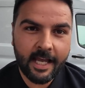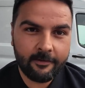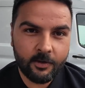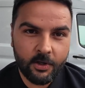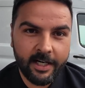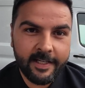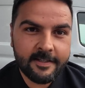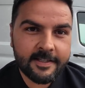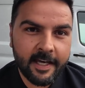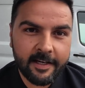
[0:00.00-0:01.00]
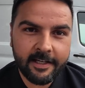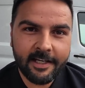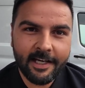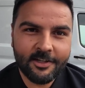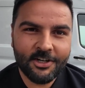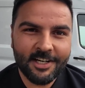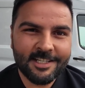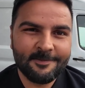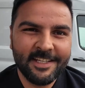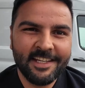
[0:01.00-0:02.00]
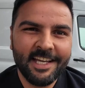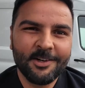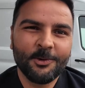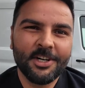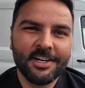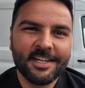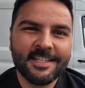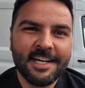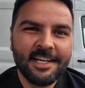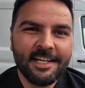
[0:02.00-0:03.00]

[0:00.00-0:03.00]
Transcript: have already said it, and trust me, it works.